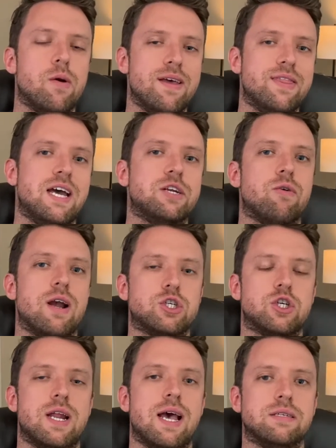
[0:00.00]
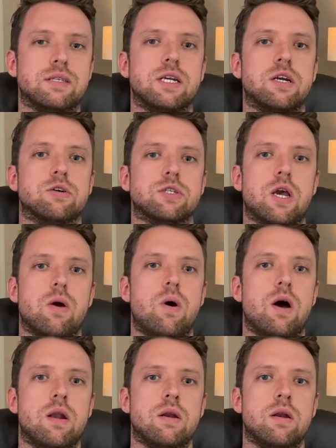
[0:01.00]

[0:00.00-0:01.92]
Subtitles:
in that direction as the years go on.